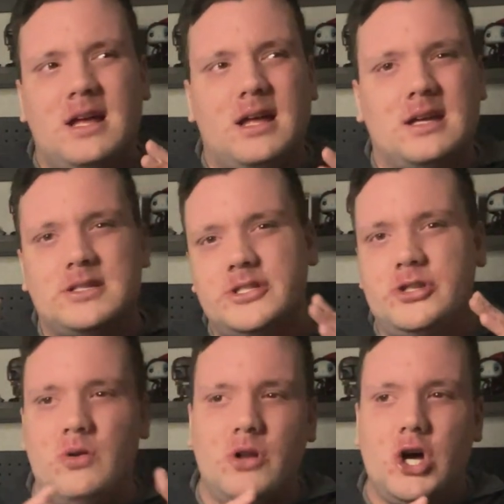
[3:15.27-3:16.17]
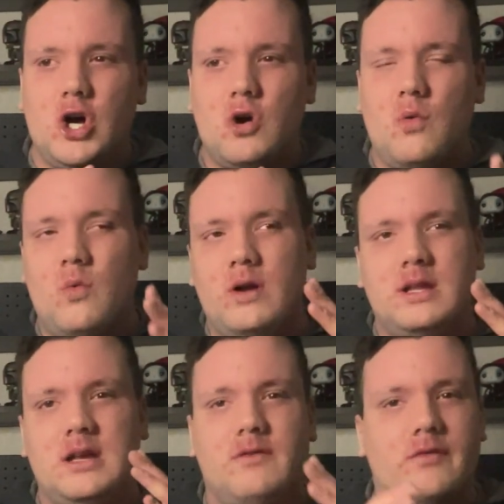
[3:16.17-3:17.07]
a pseudo
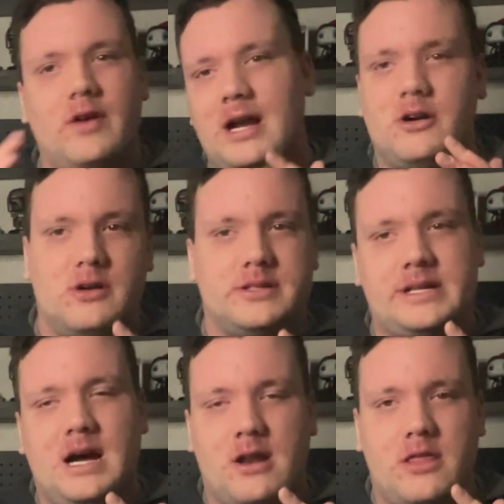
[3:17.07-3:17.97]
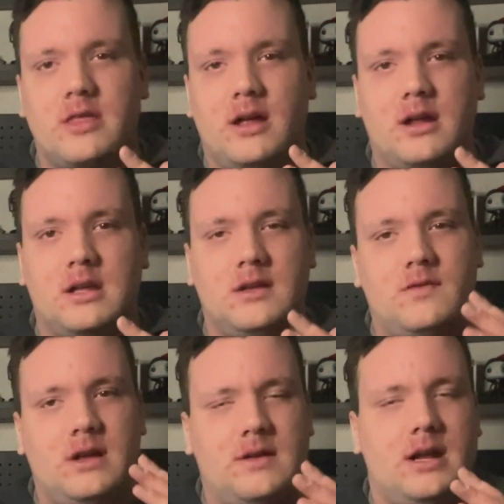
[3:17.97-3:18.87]
the Invaders kind of thing, if
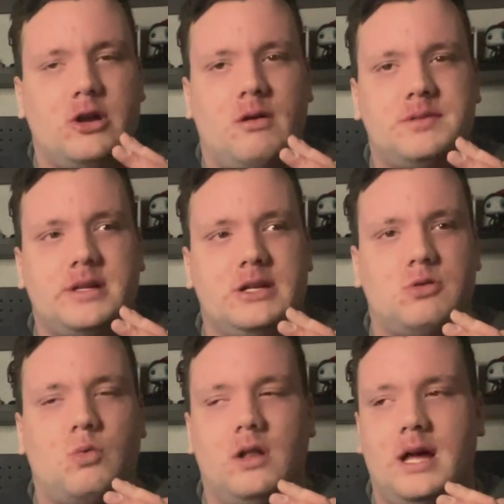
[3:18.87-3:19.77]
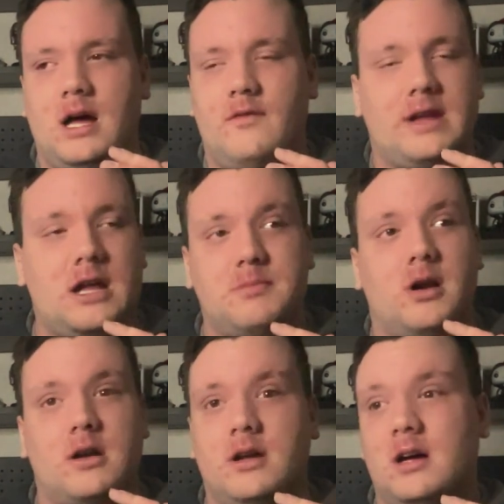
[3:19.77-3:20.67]
you kind of know what I'm saying, where we'll have Captain
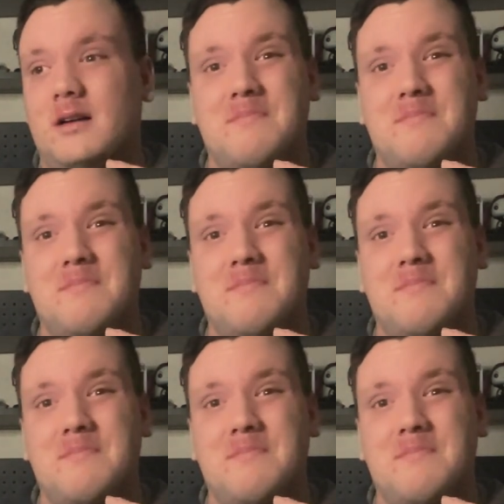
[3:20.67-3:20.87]
America,